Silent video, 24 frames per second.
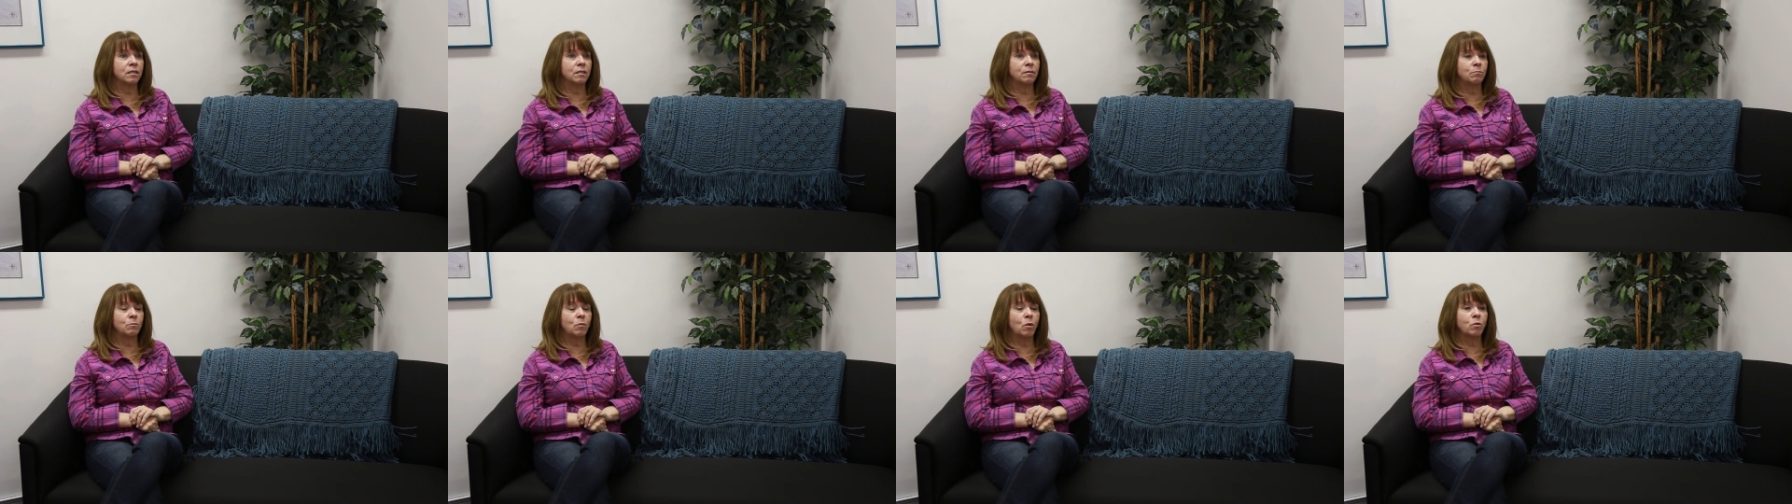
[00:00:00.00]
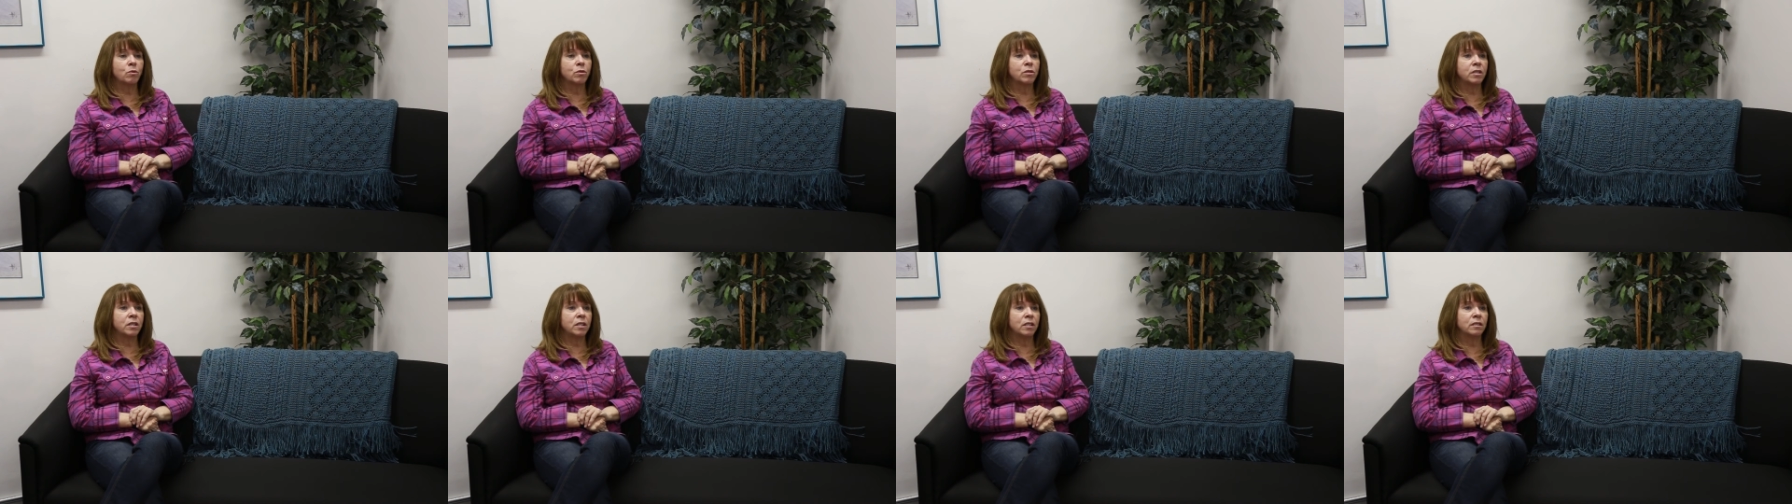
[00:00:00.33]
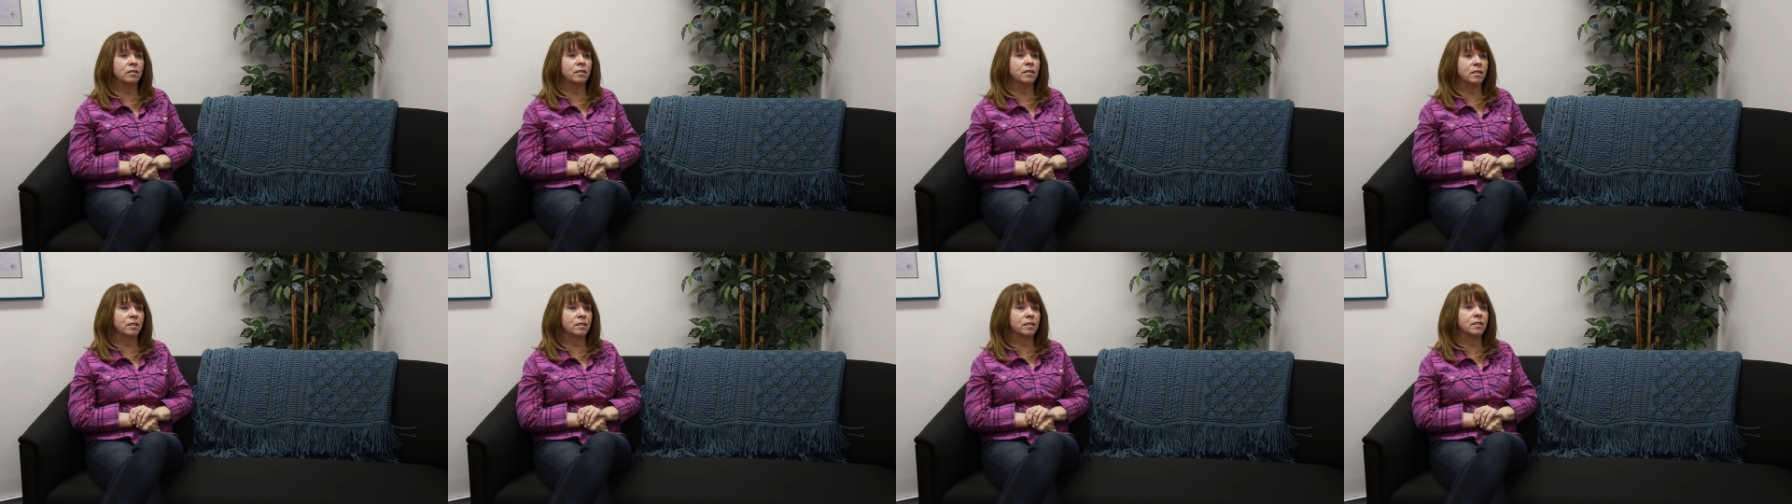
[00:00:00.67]
most
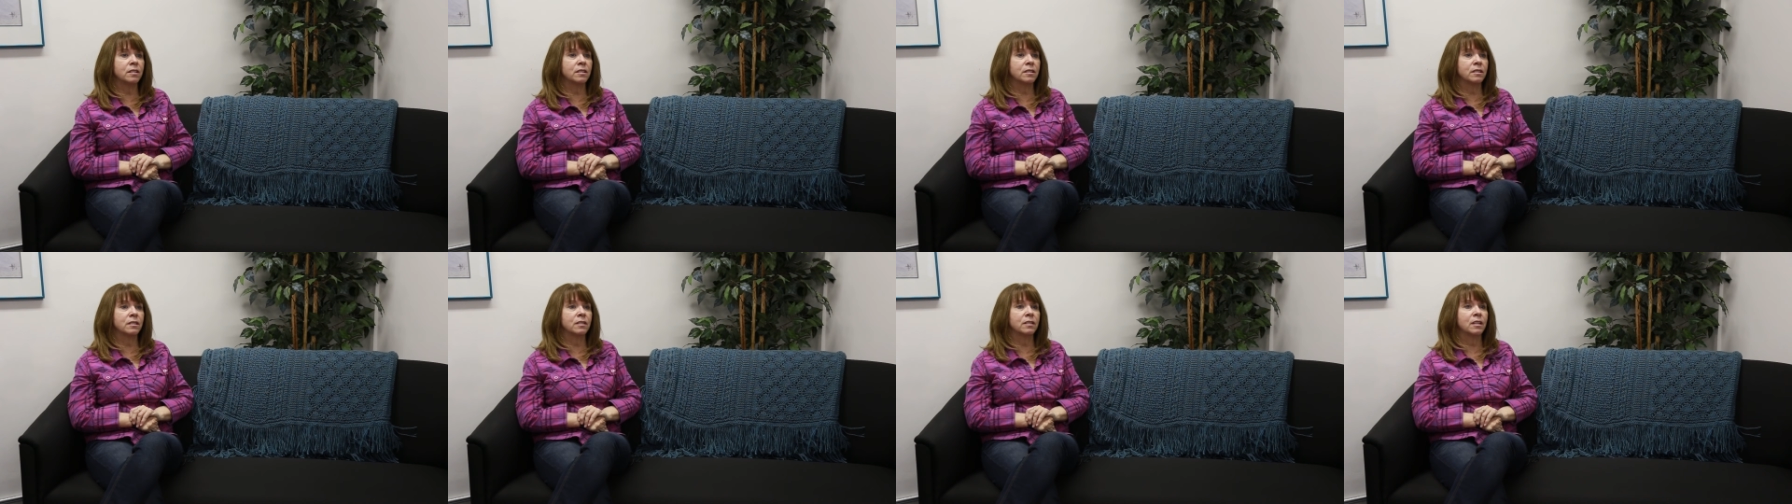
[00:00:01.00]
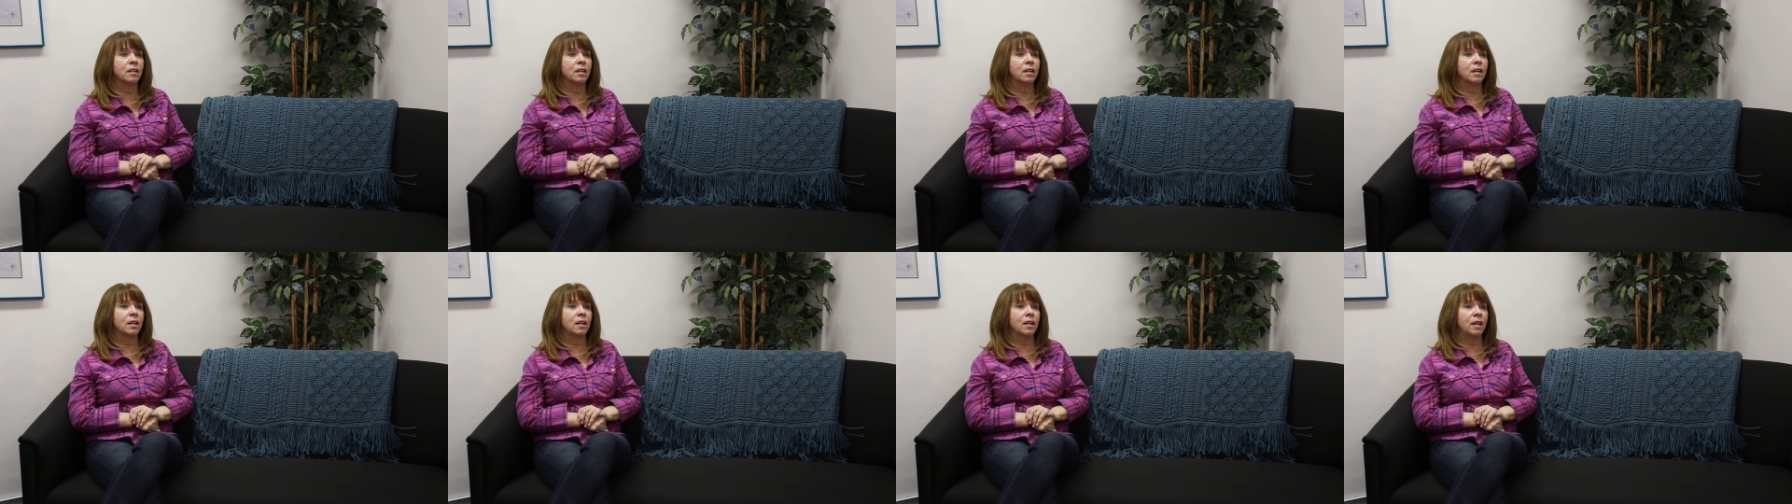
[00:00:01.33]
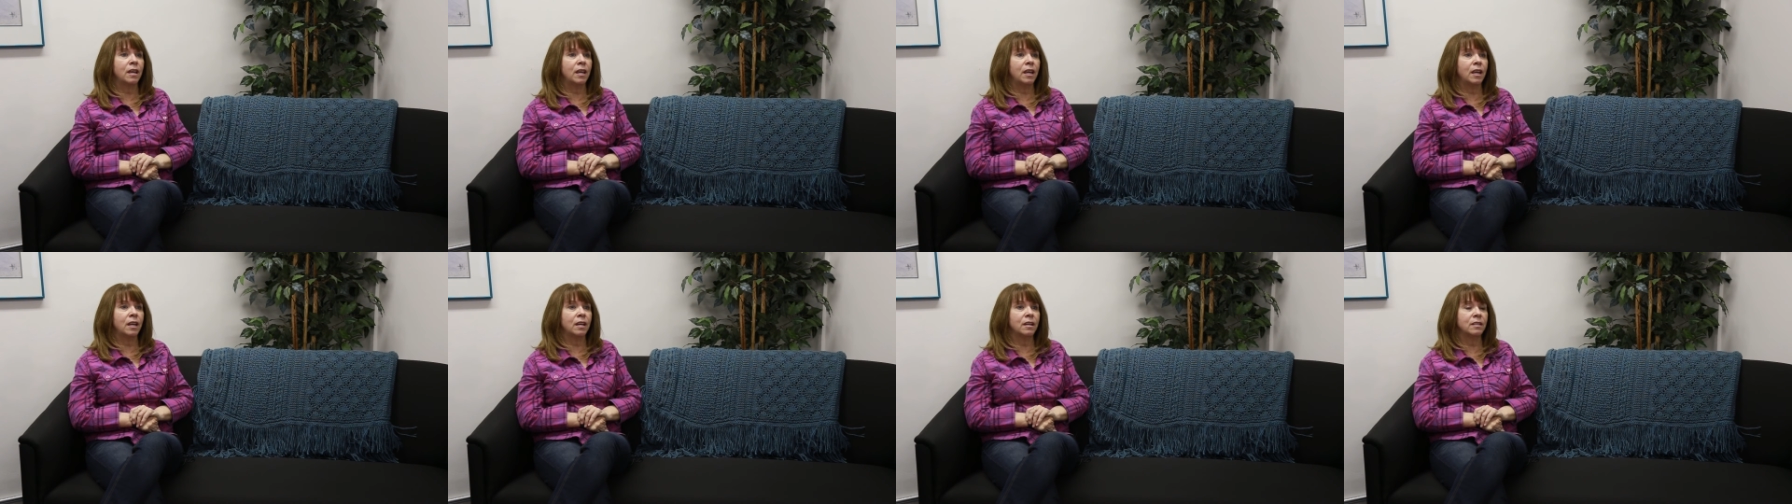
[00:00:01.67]
illnesses
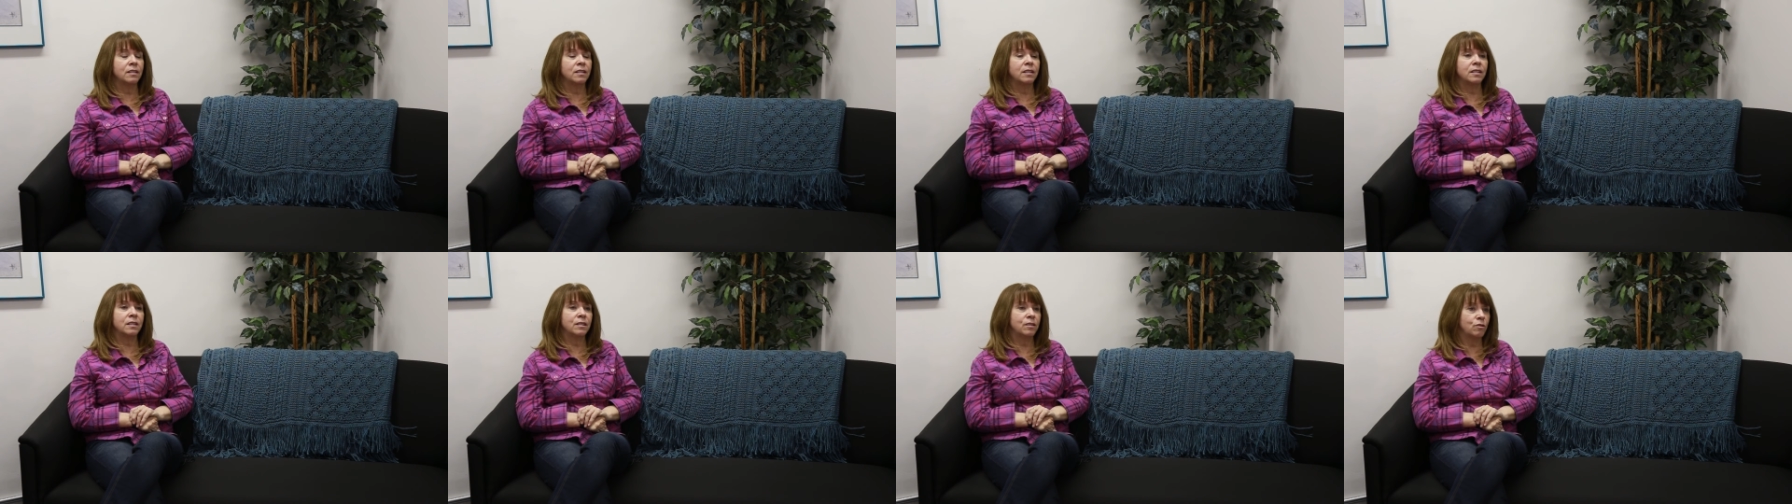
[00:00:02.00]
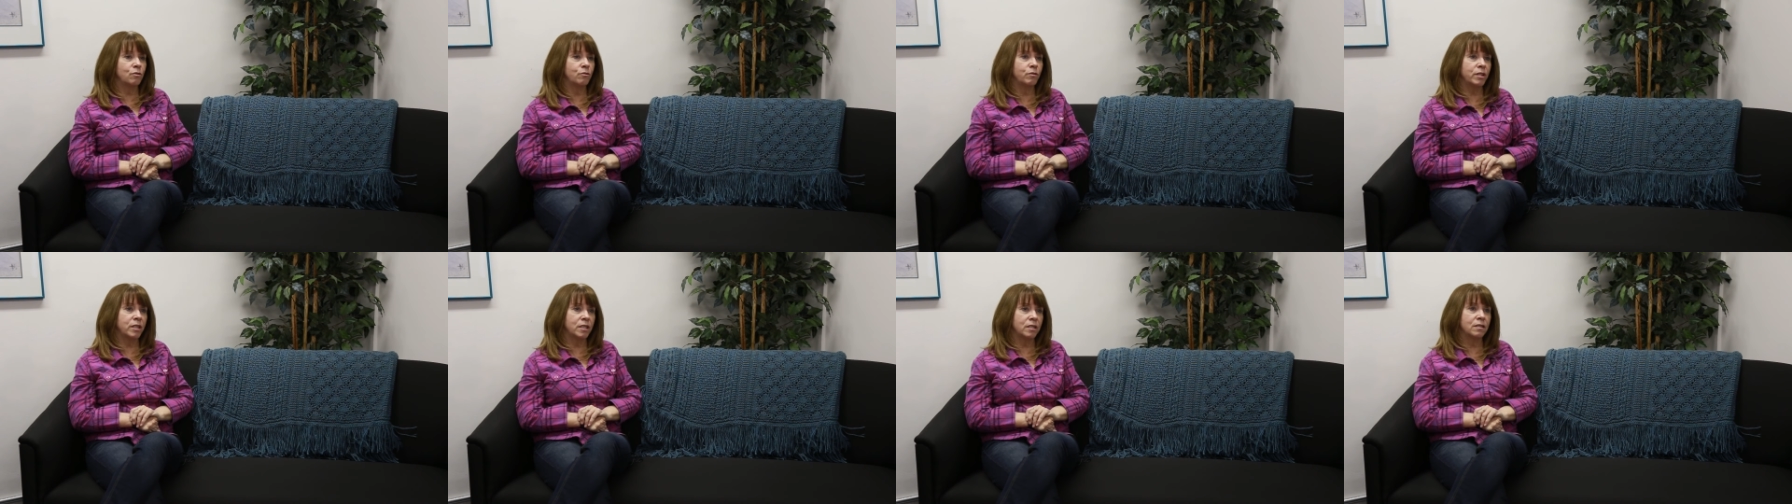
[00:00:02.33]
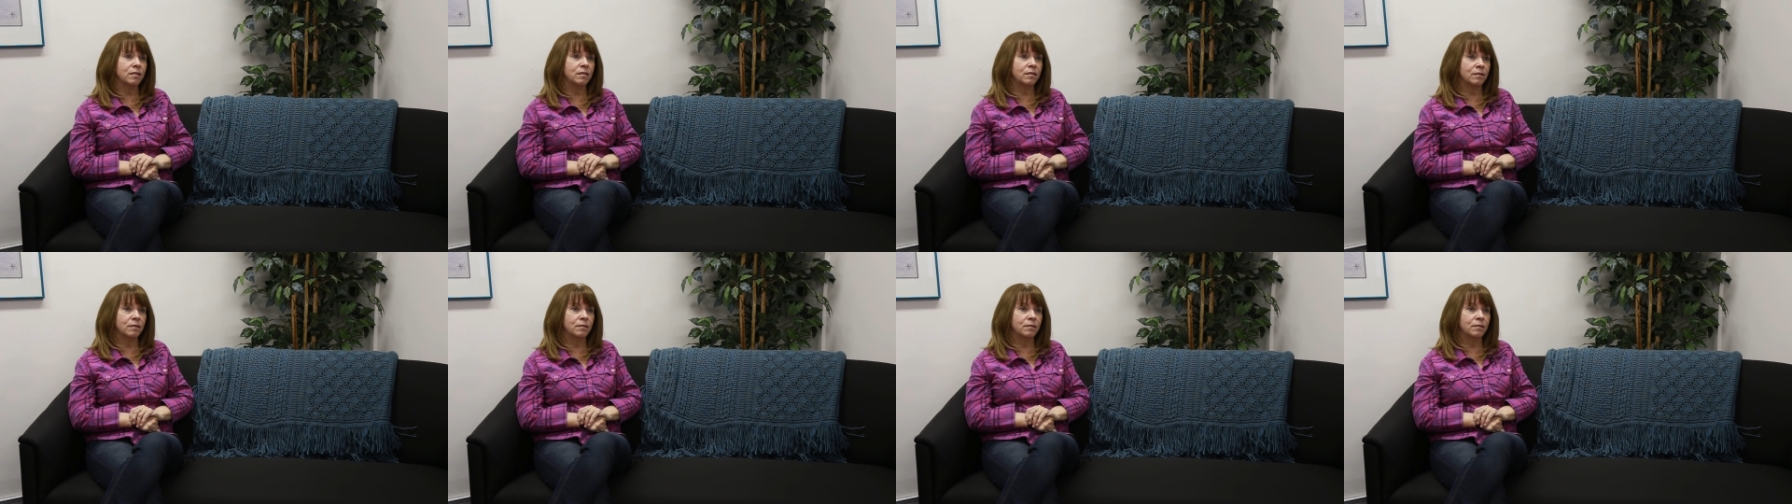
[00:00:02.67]
and injuries.